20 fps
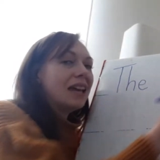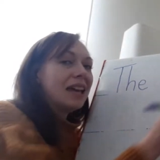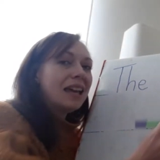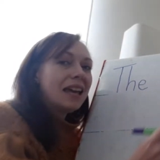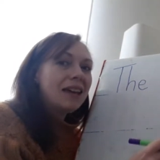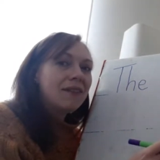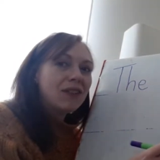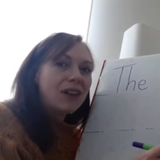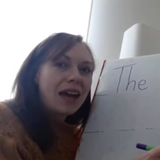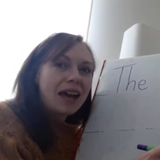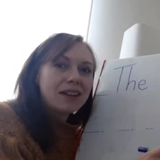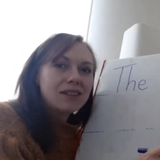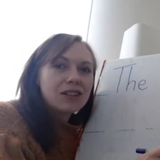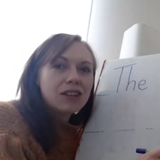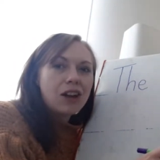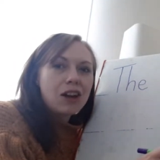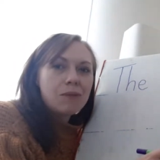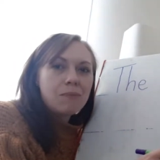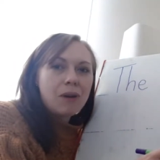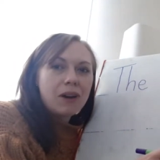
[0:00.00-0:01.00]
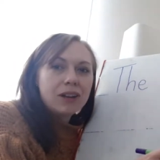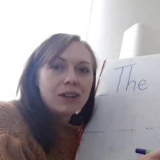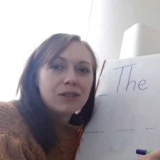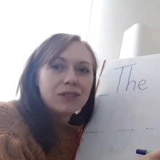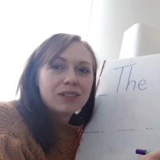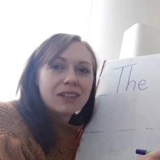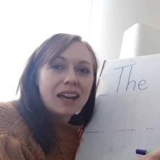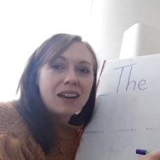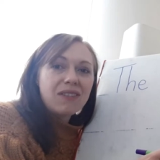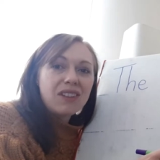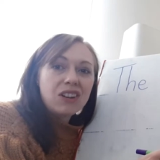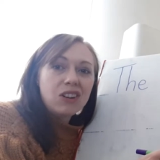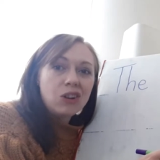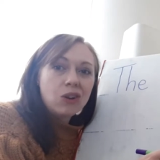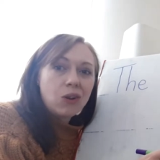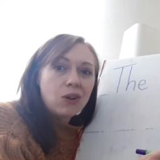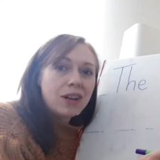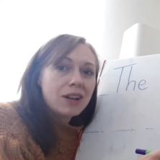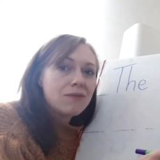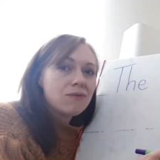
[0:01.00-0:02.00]
If you had to go by yourself and you
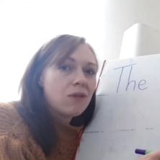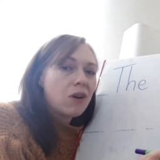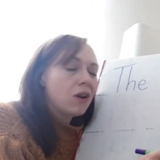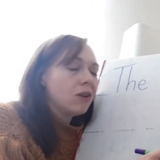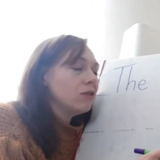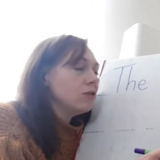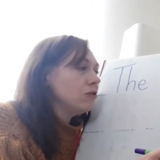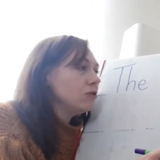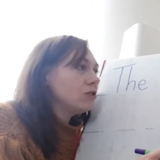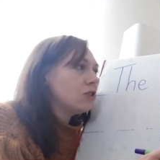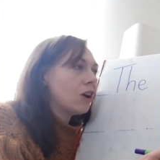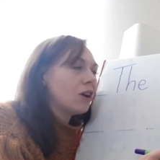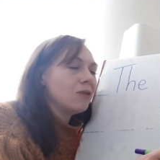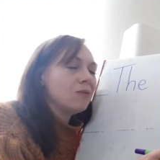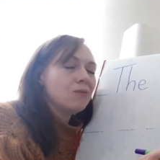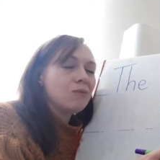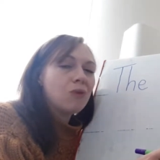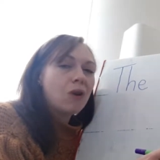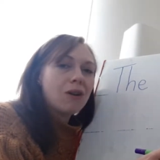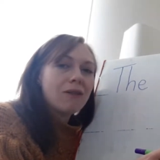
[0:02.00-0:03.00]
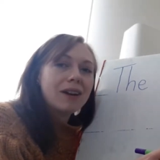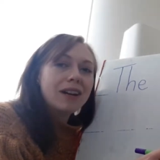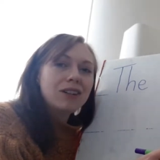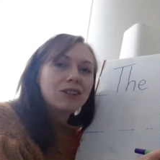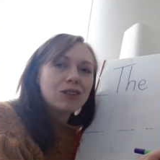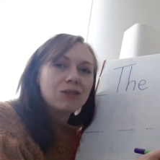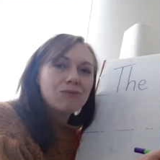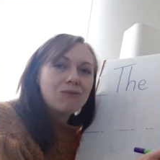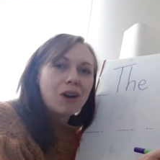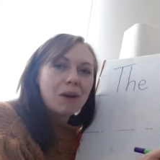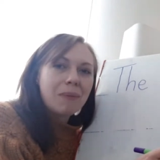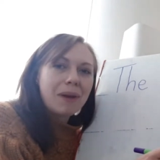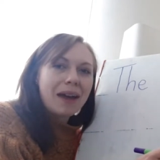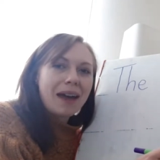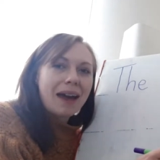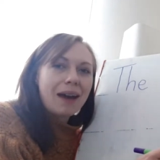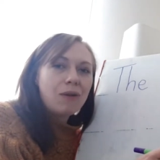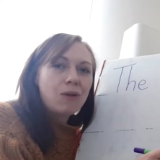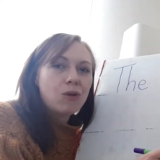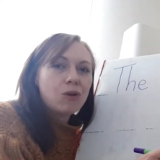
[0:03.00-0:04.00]
got it wrong, don't worry, just rub it
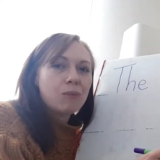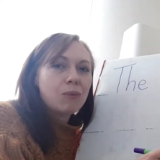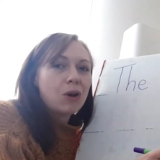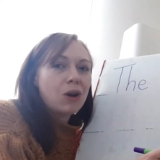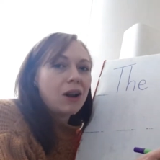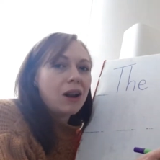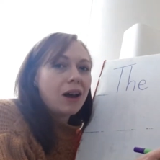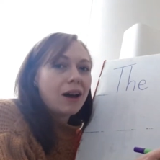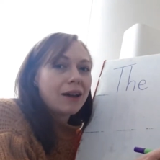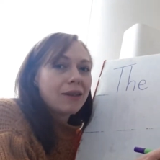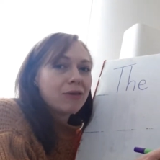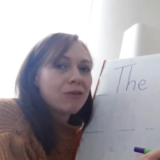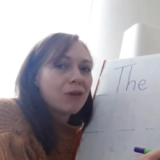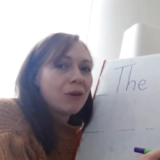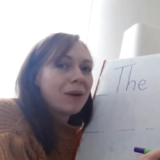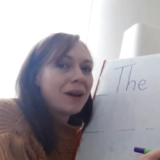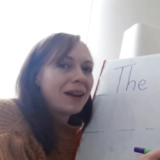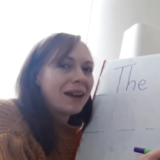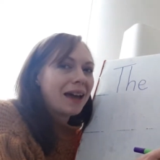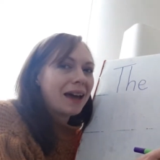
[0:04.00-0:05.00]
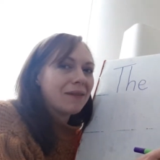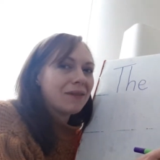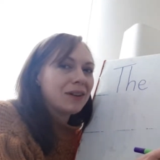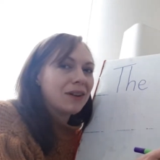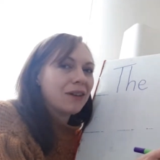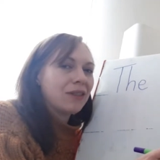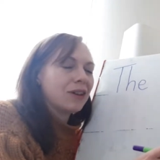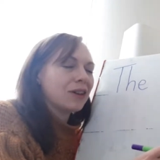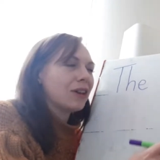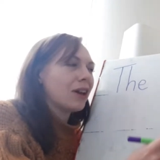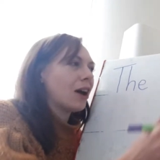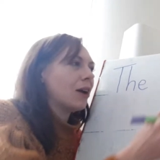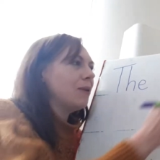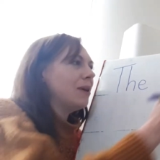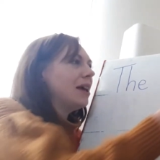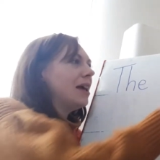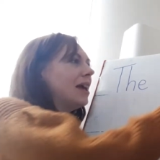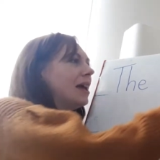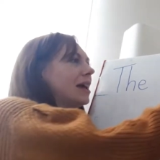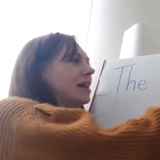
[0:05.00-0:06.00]
out or put a line through and have another go.
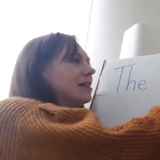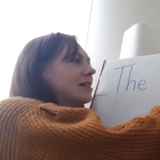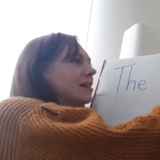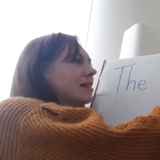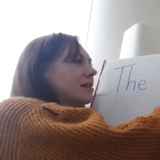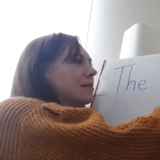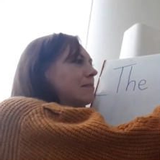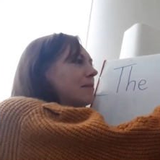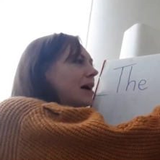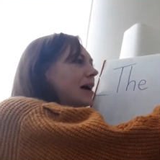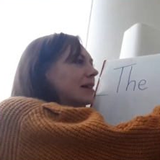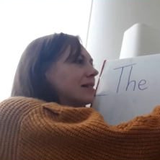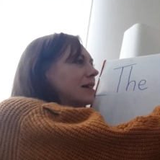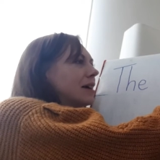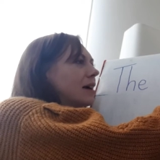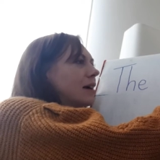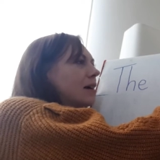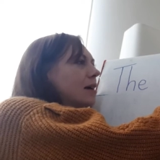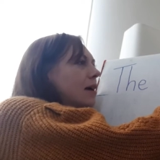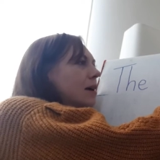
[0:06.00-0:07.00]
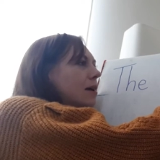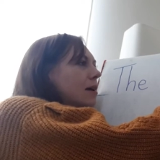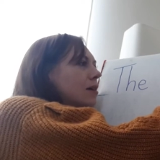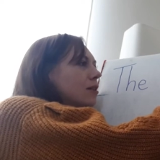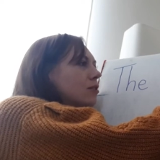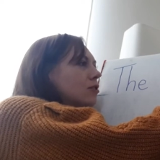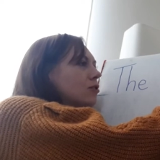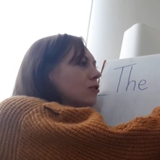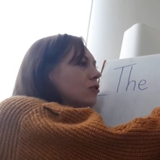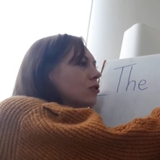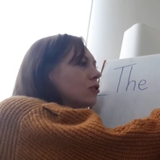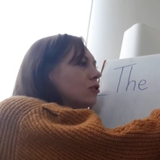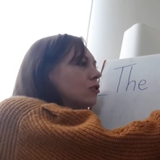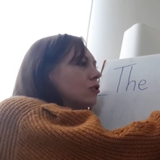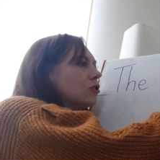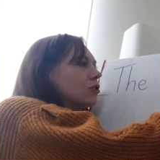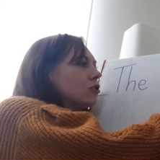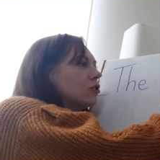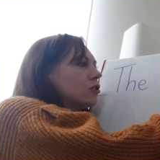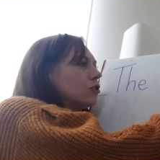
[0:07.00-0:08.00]
It doesn't matter.
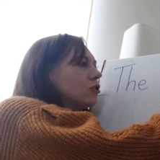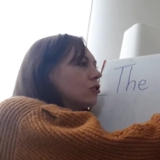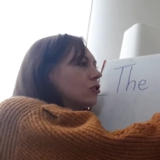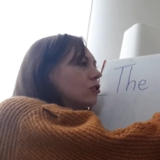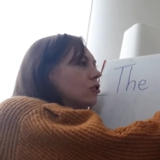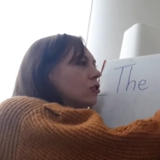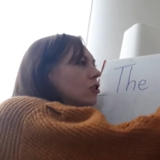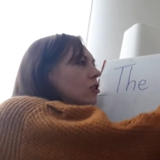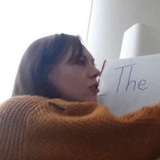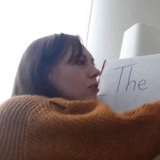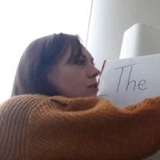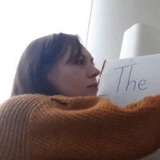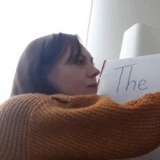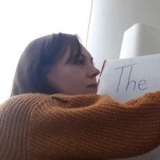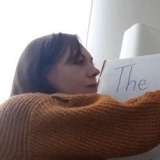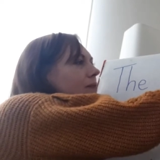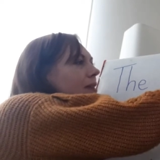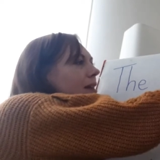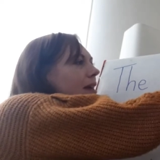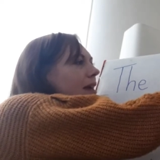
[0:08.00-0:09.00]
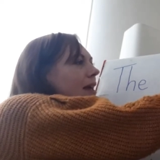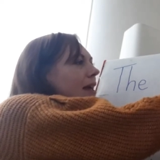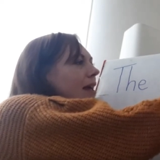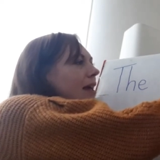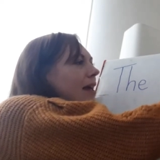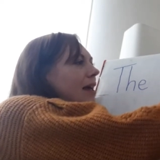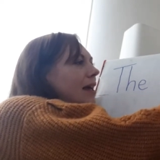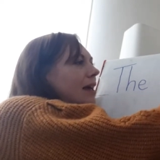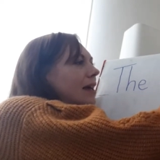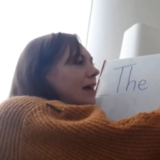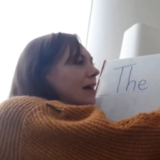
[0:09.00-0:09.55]
Ch, ik.